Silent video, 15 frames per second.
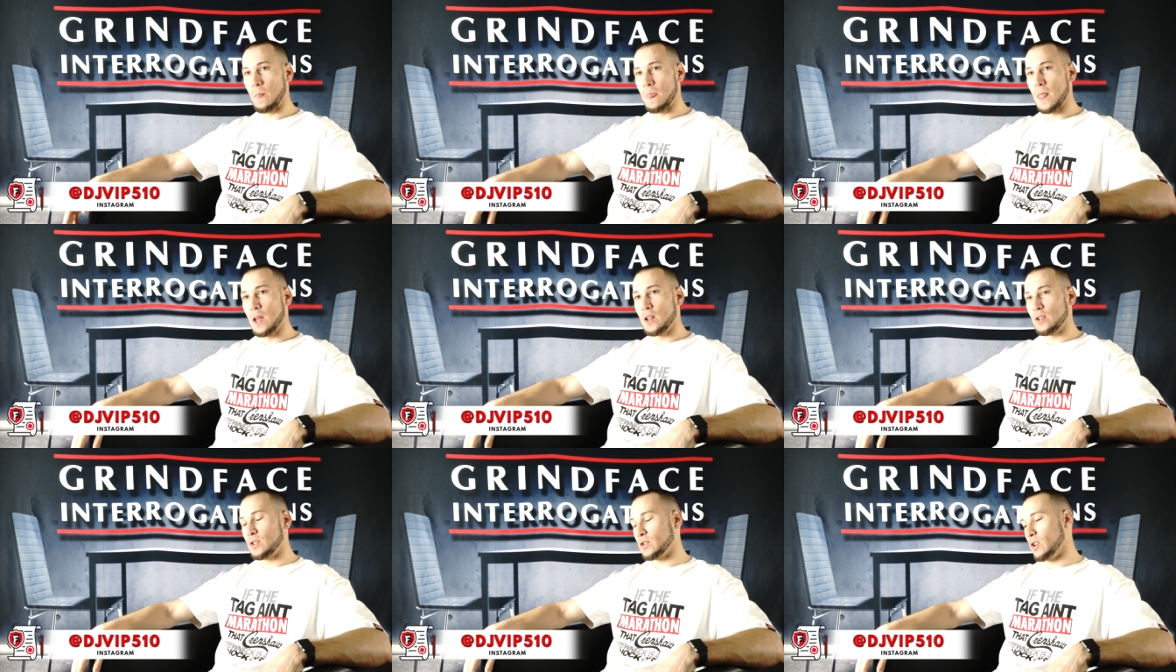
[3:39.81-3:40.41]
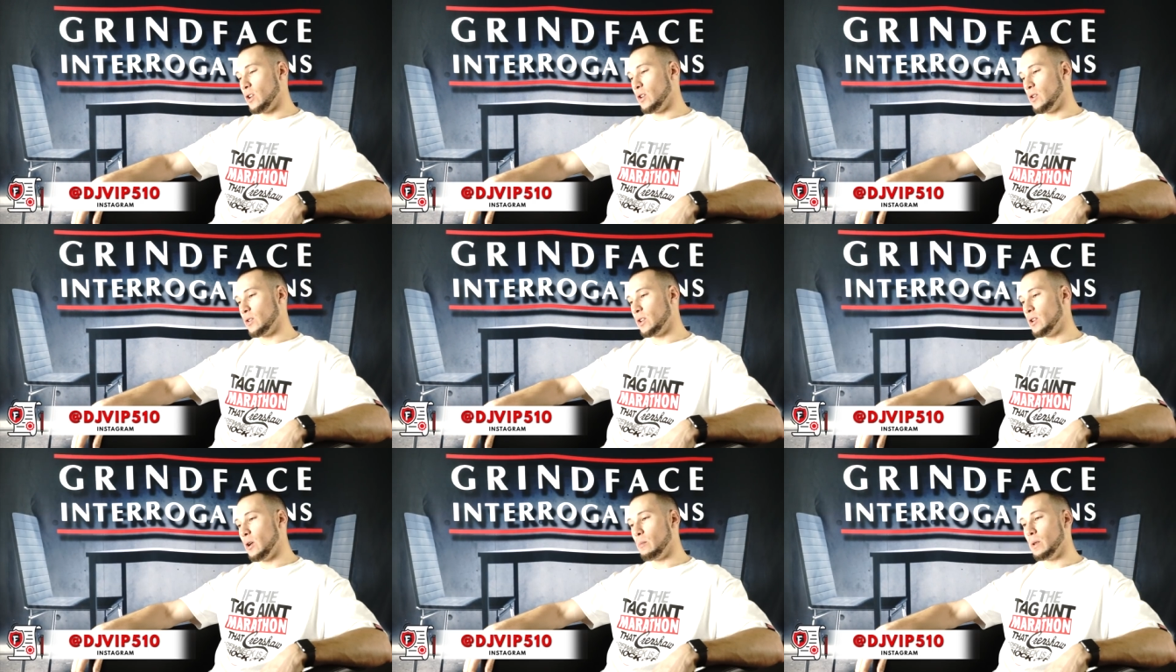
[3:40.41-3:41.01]
Yeah. So,
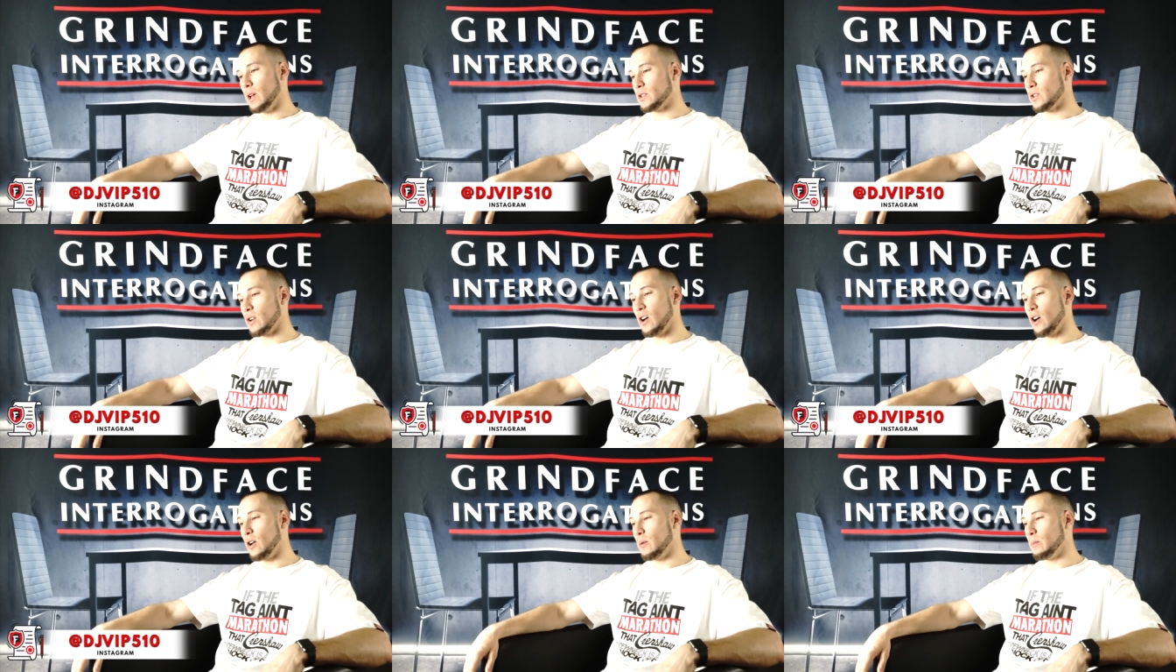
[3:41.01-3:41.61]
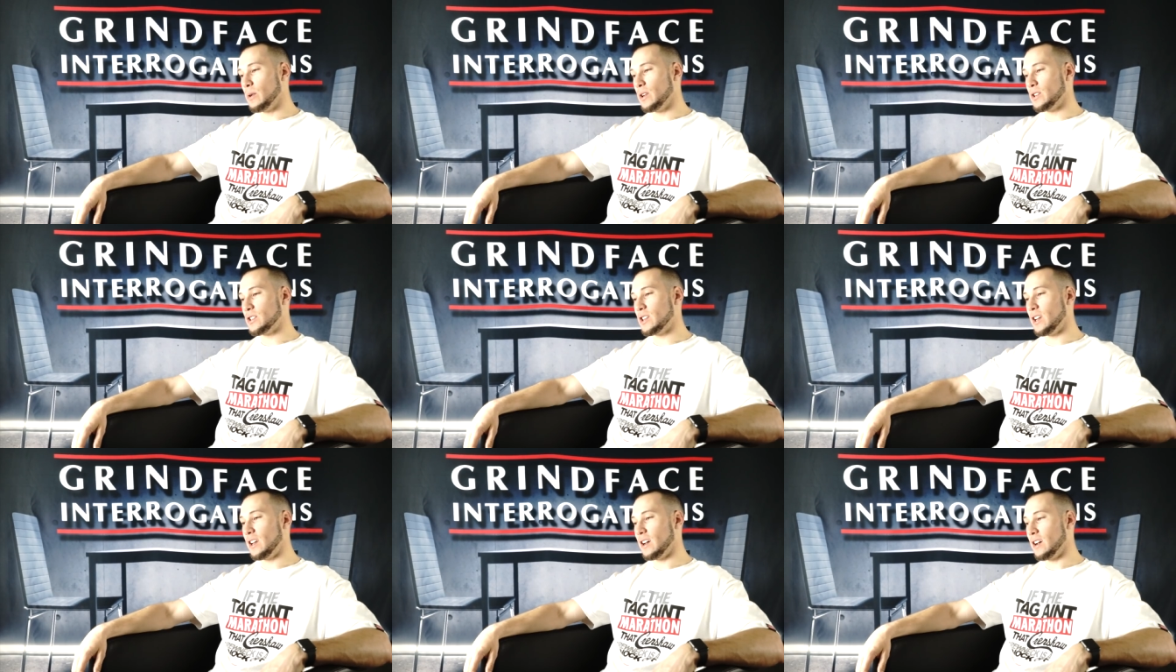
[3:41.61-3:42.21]
you know, bless her heart, but
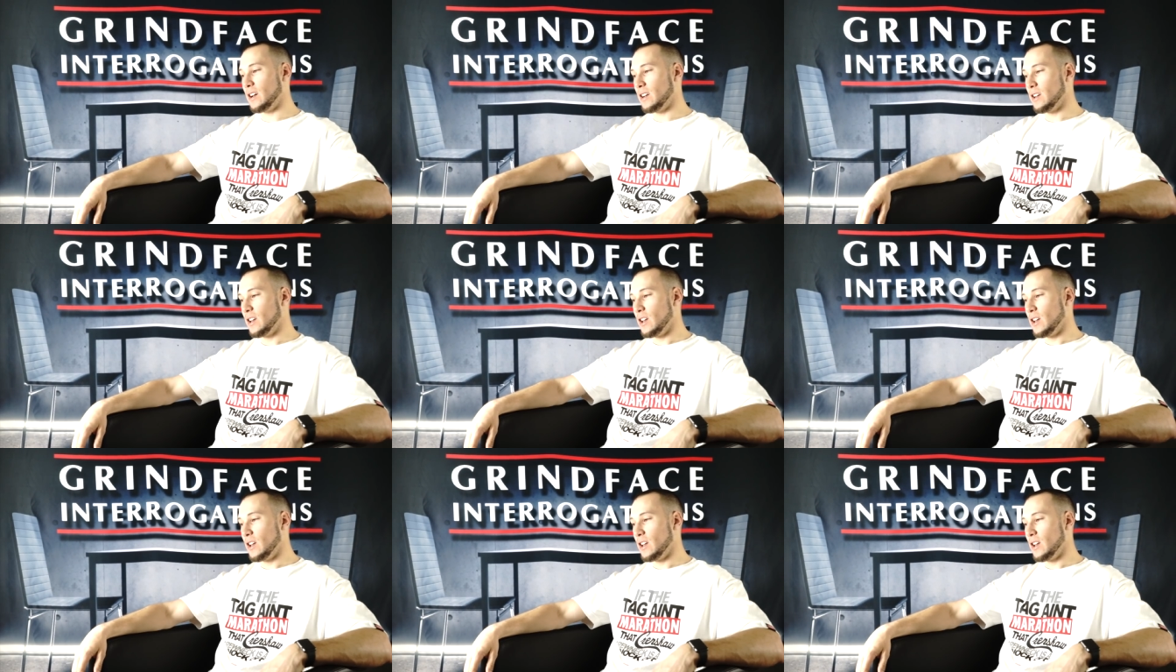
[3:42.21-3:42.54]
she, uh,